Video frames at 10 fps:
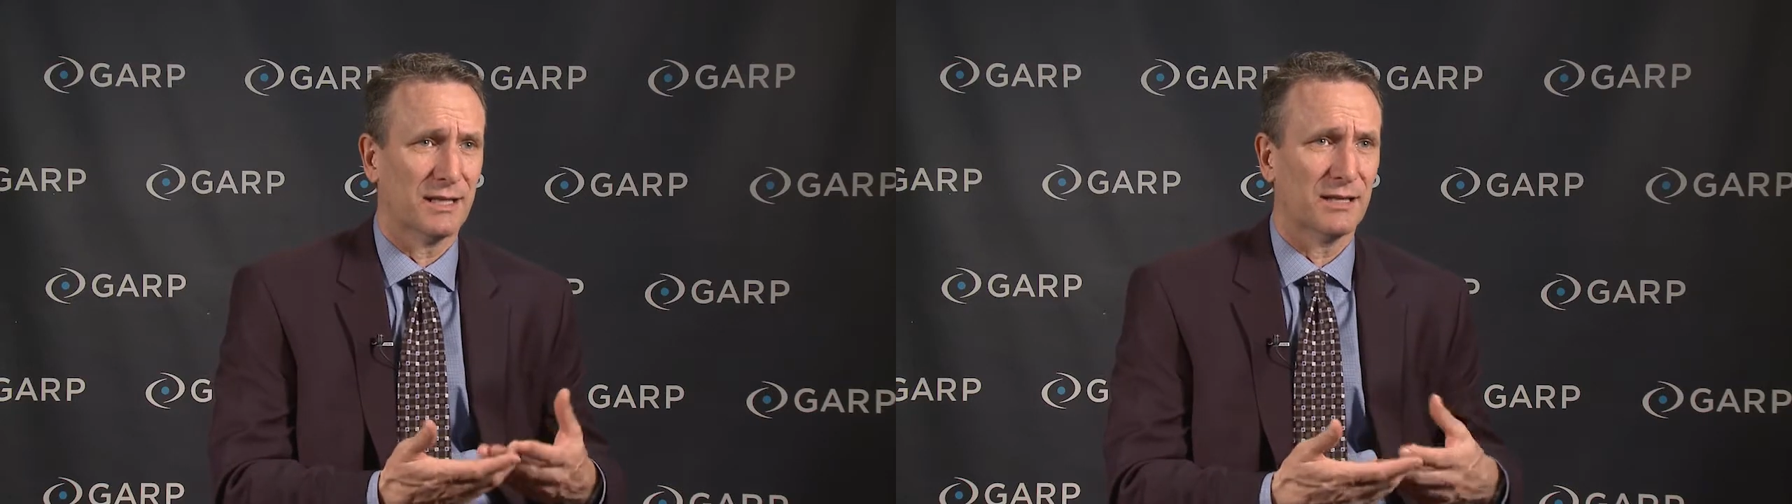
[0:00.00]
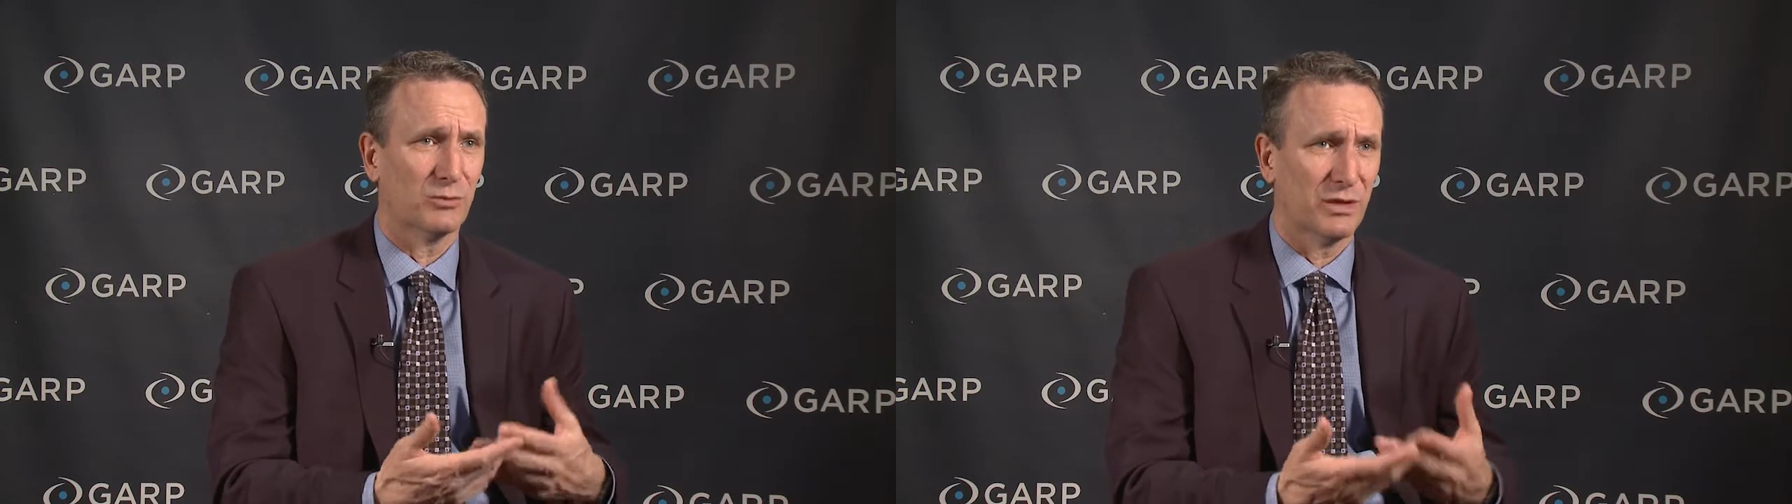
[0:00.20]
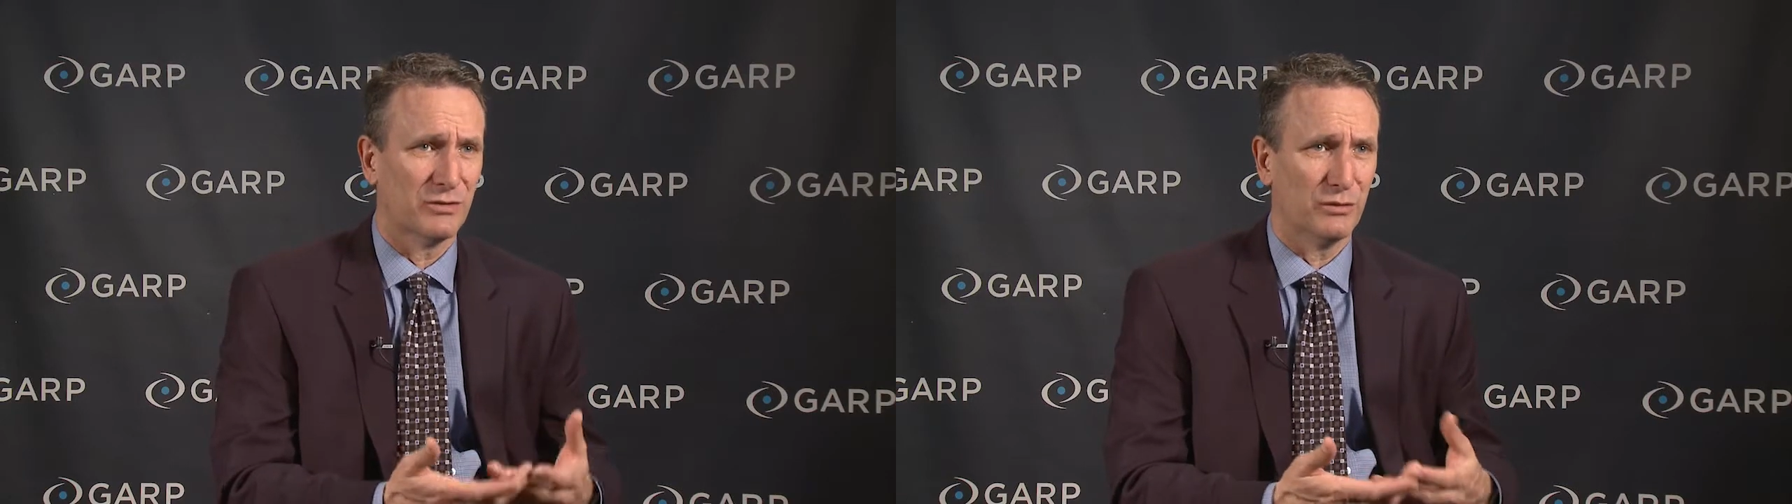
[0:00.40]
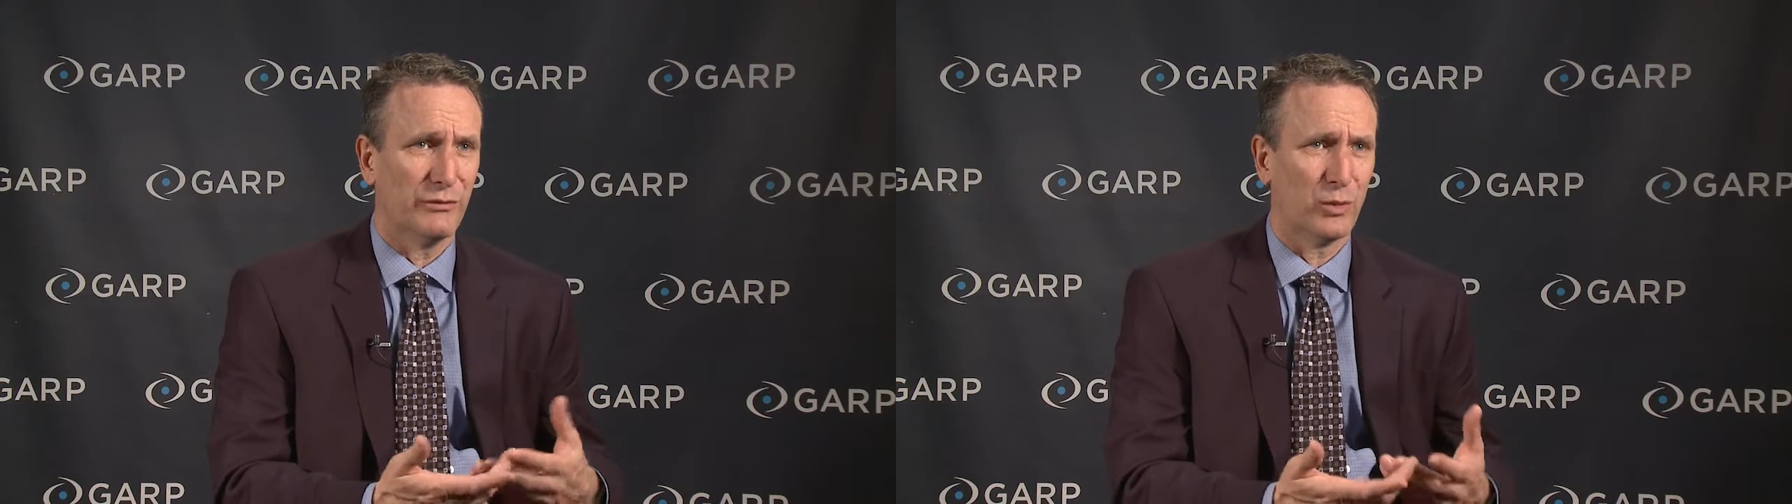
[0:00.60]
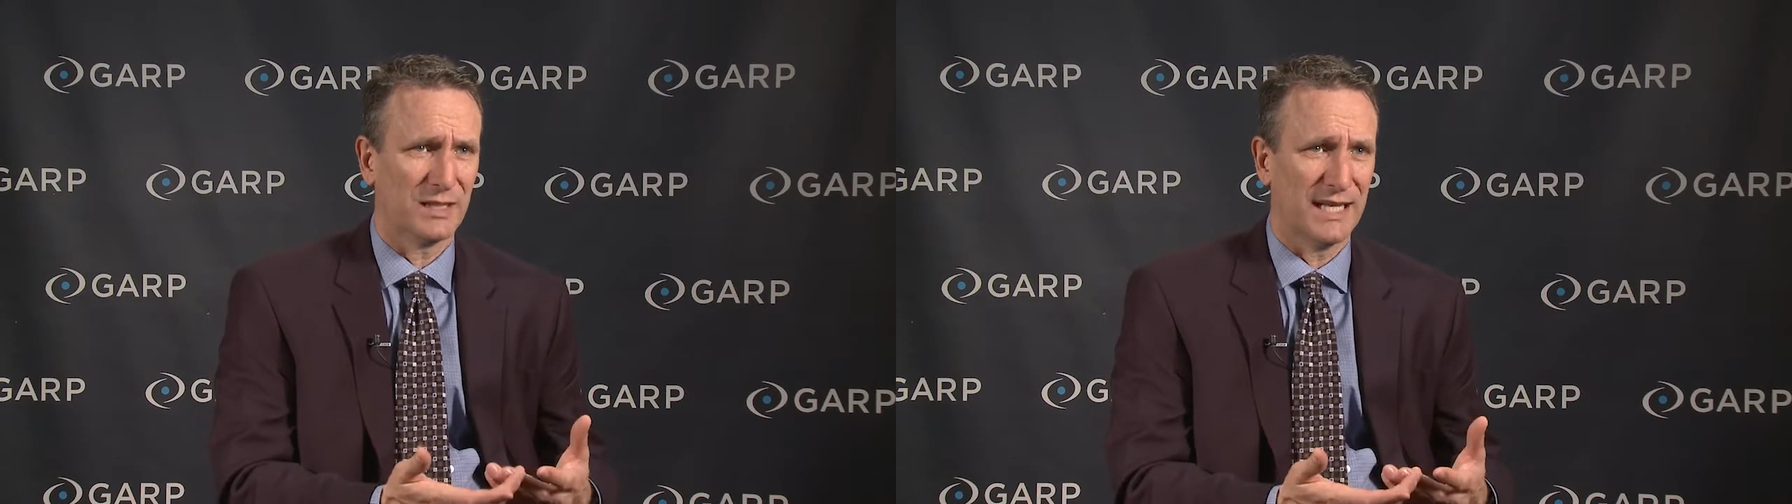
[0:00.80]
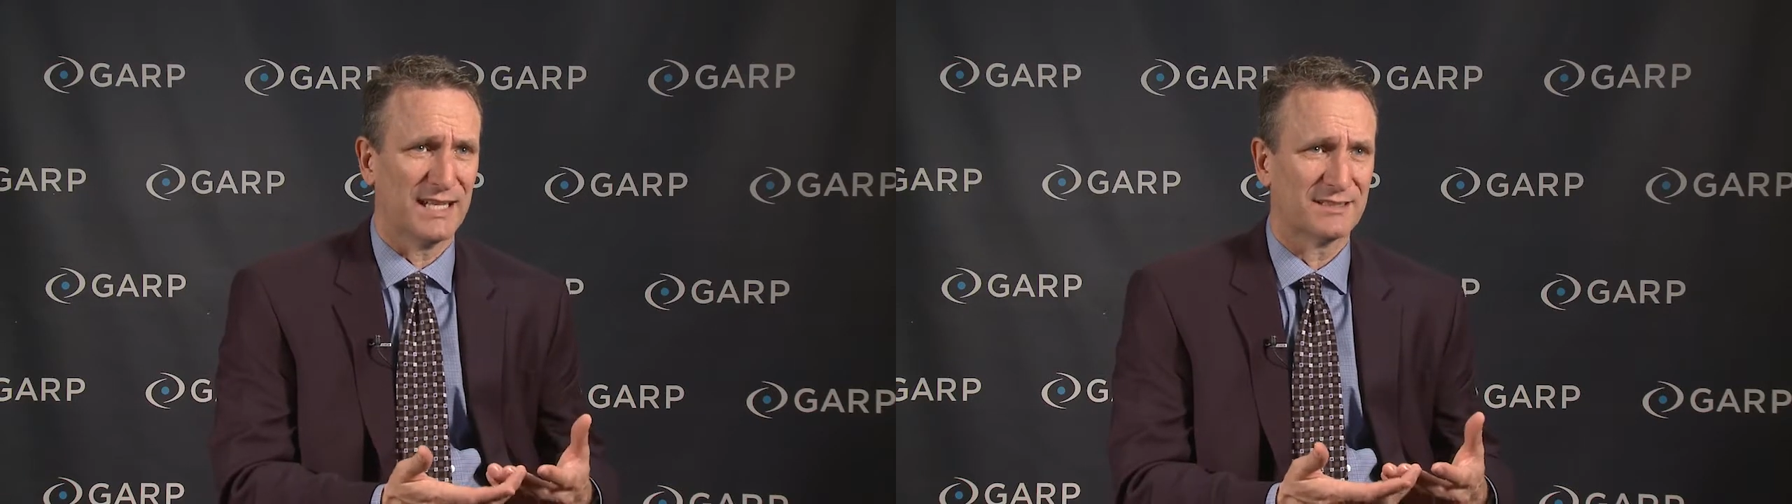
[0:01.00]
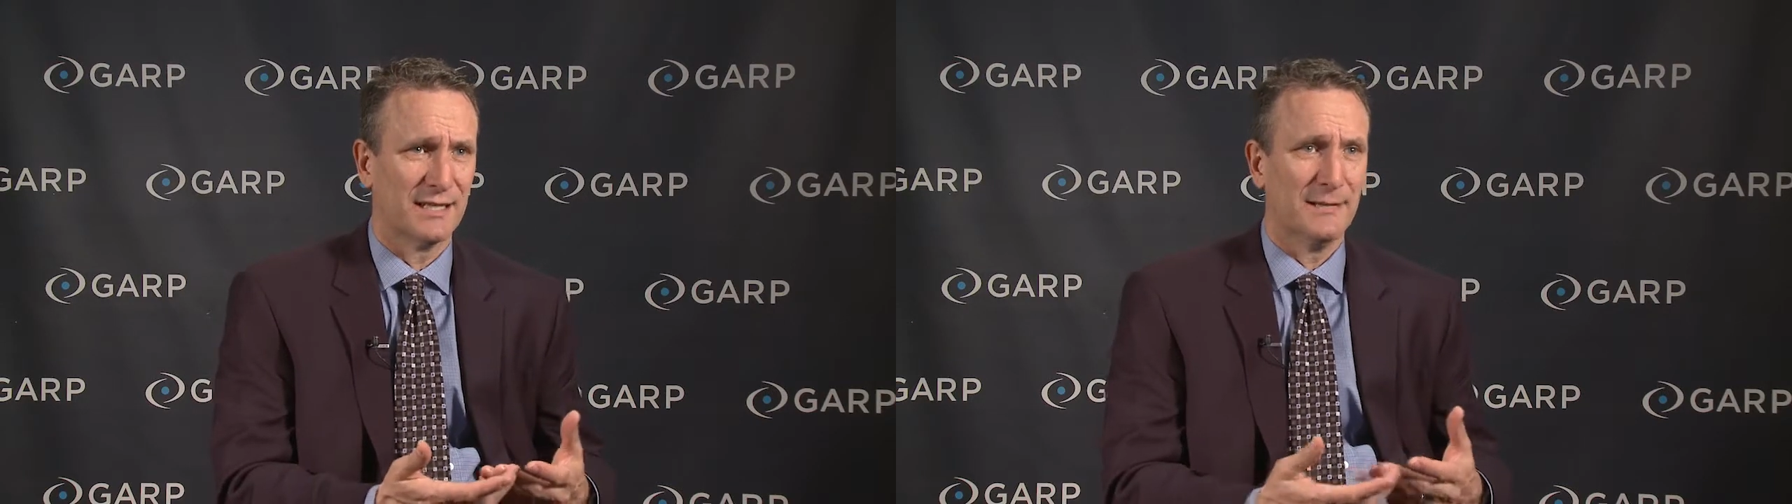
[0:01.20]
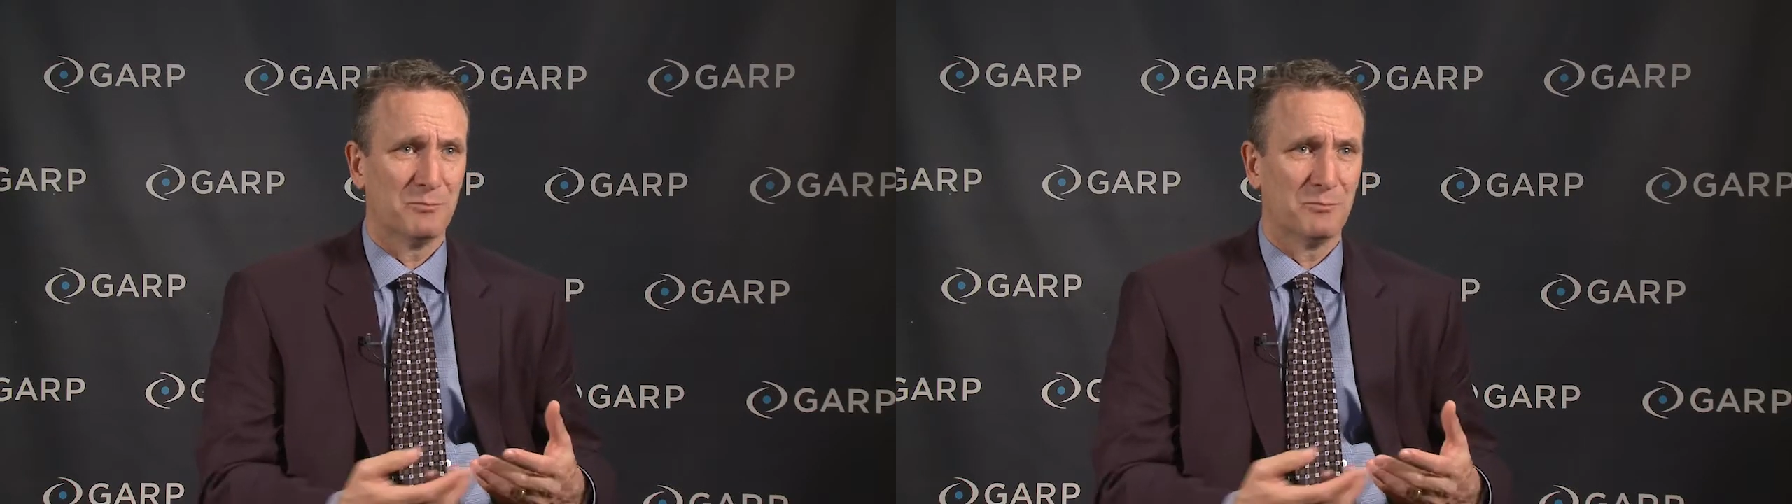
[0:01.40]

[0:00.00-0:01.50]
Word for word: and revenue forecast.